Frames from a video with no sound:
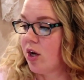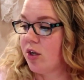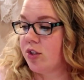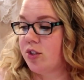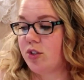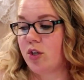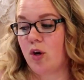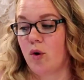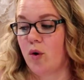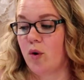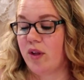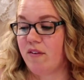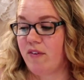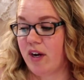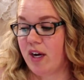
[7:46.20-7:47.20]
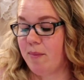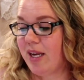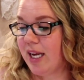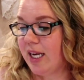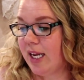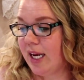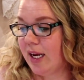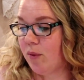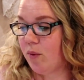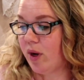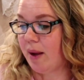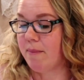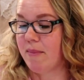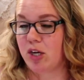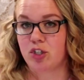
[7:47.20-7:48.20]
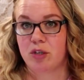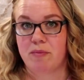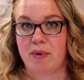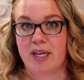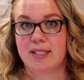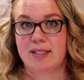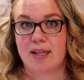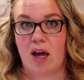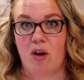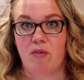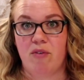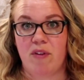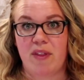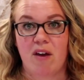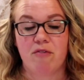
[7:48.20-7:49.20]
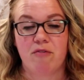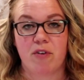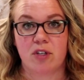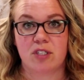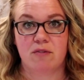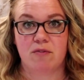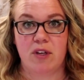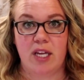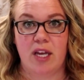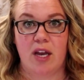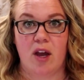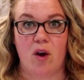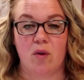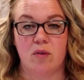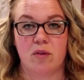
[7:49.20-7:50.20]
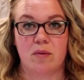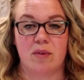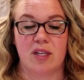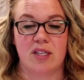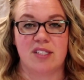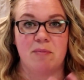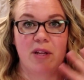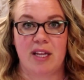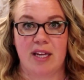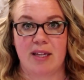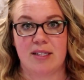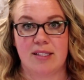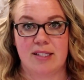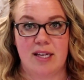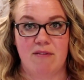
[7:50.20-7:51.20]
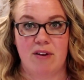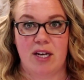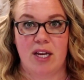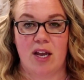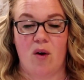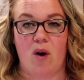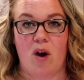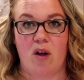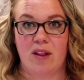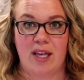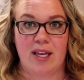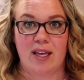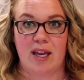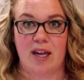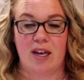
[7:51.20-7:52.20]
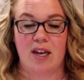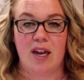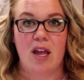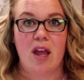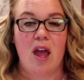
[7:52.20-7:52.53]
So at the very beginning, when I measured myself in that first video, the spilling the tea video, I'll link it.